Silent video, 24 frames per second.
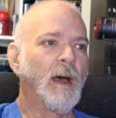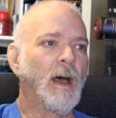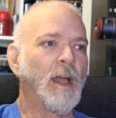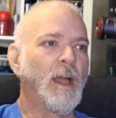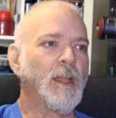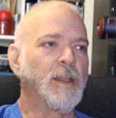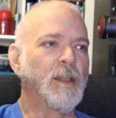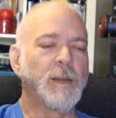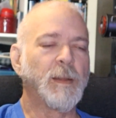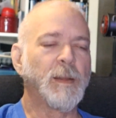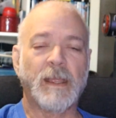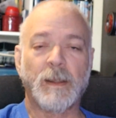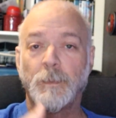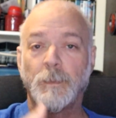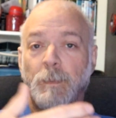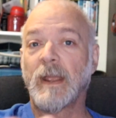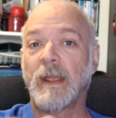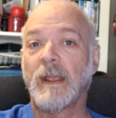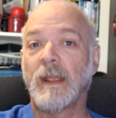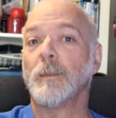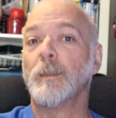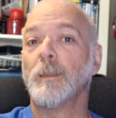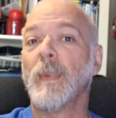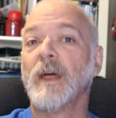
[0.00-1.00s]
You can
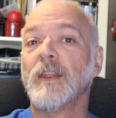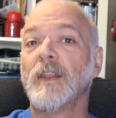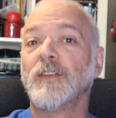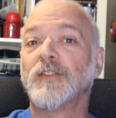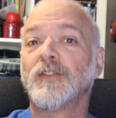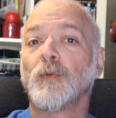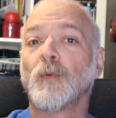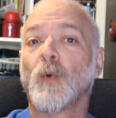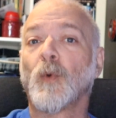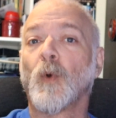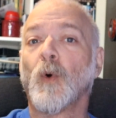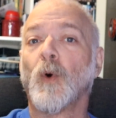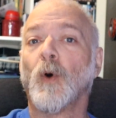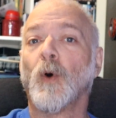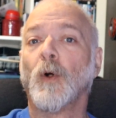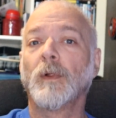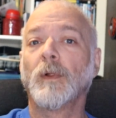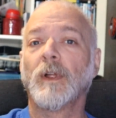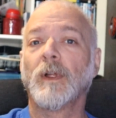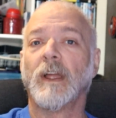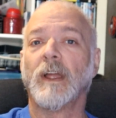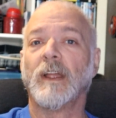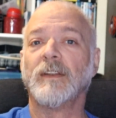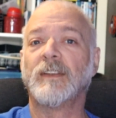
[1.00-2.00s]
make a medicine
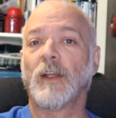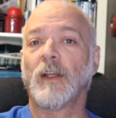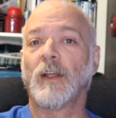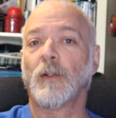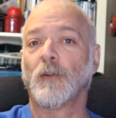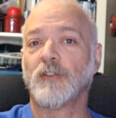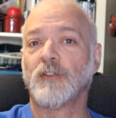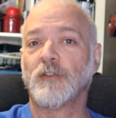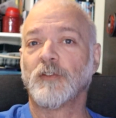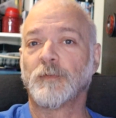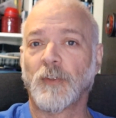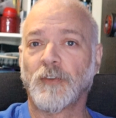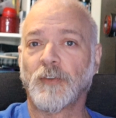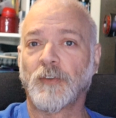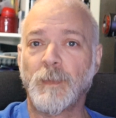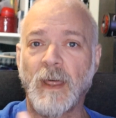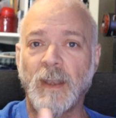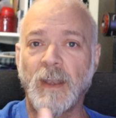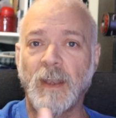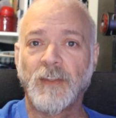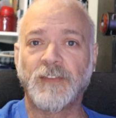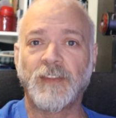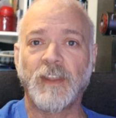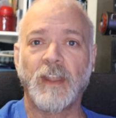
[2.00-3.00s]
roll, intelligence plus
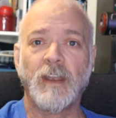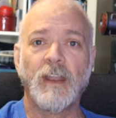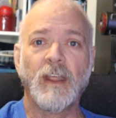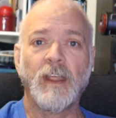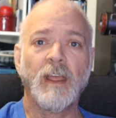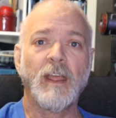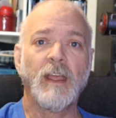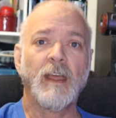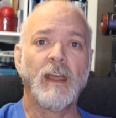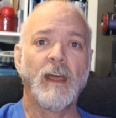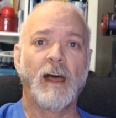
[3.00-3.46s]
medicine.